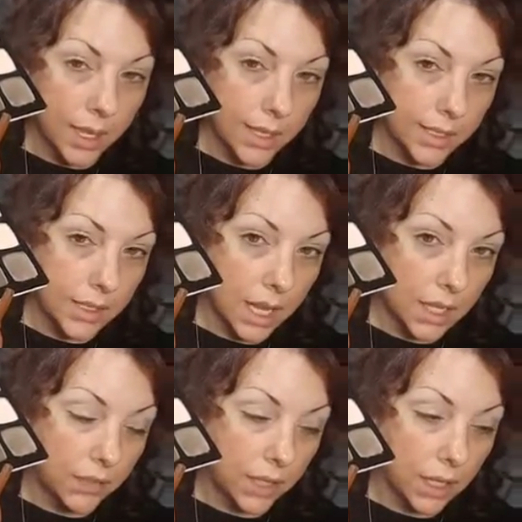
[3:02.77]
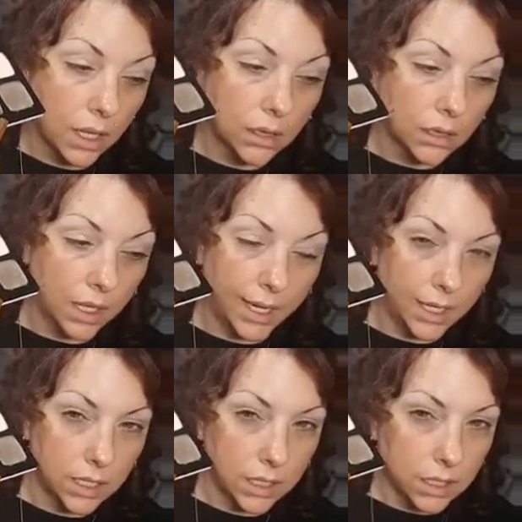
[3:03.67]
And it's kind of like a
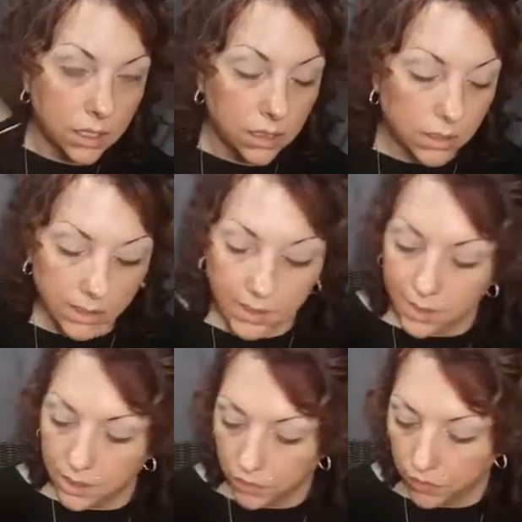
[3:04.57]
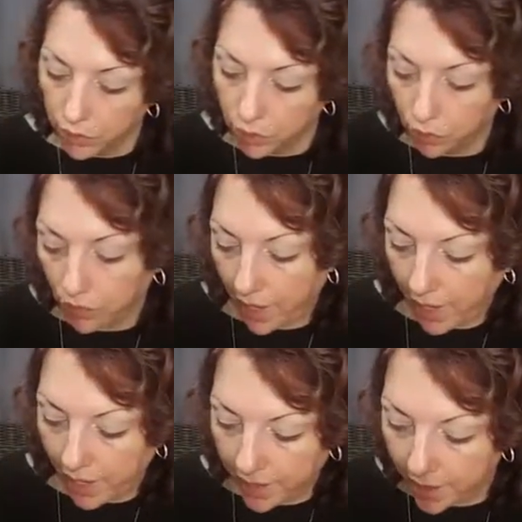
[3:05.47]
light silver
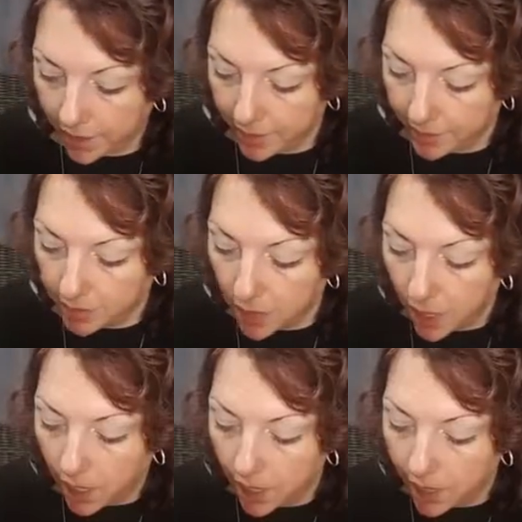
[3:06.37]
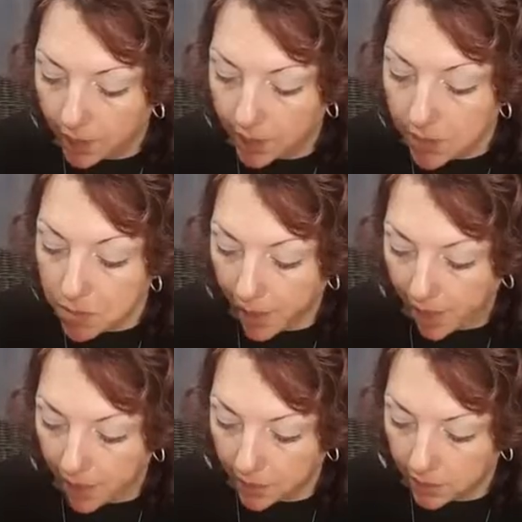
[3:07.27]
gray, I guess. It is a
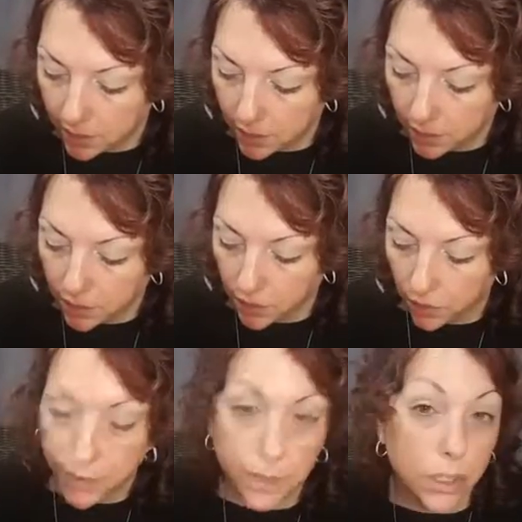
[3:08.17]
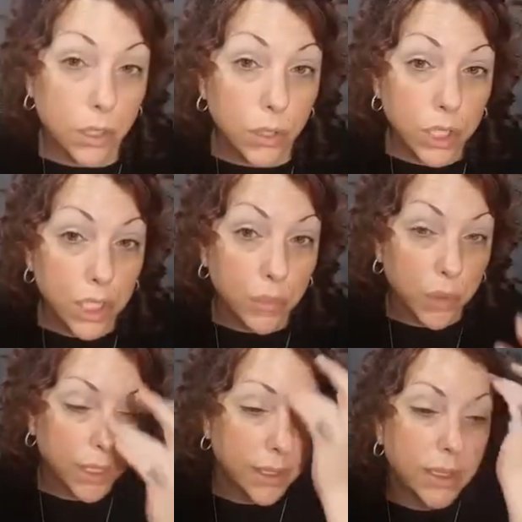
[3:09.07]
matte, so there is no shimmer
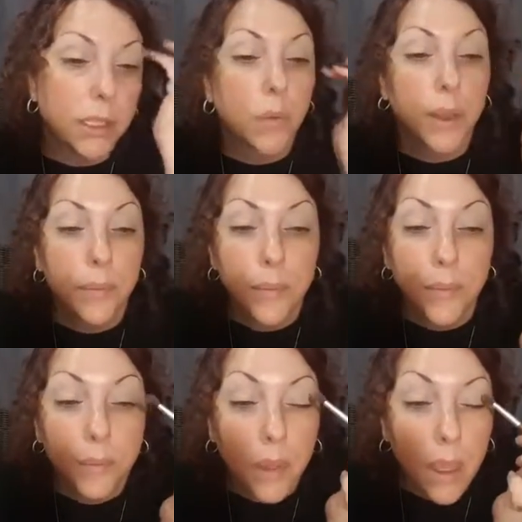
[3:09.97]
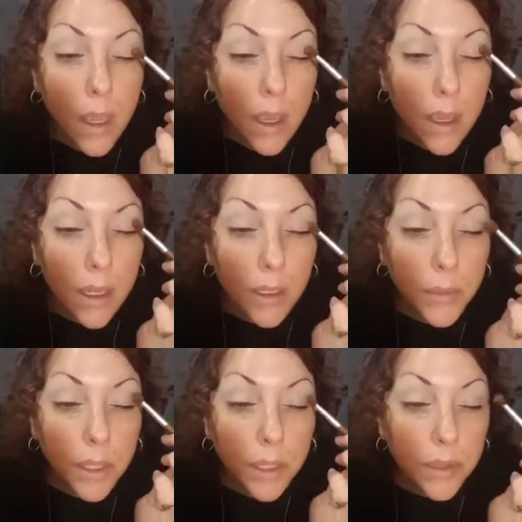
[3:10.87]
in this one. And I'm
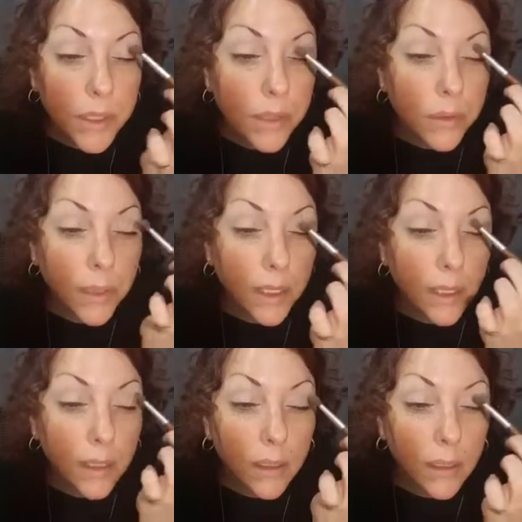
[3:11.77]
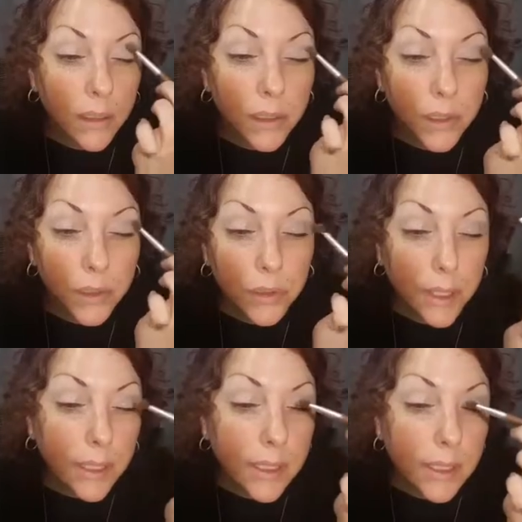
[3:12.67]
going to use it right here in the
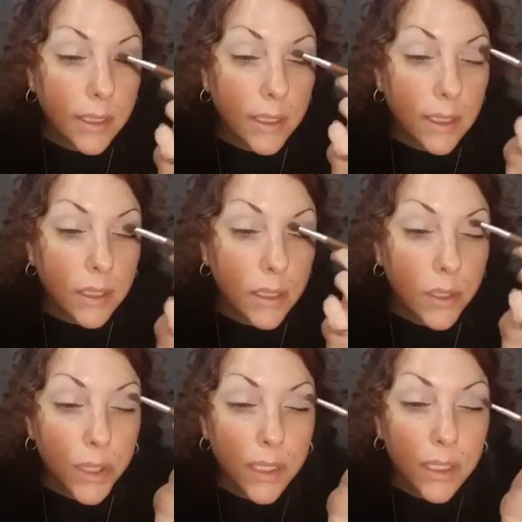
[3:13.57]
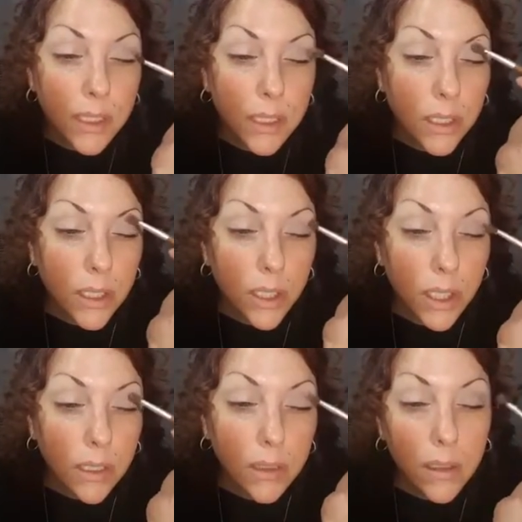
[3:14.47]
crease as like the
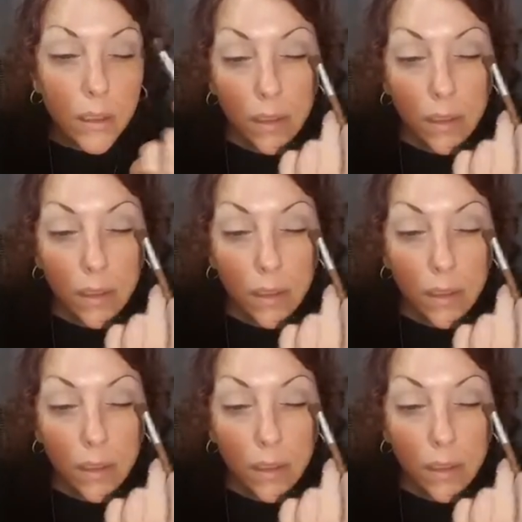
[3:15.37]
transition.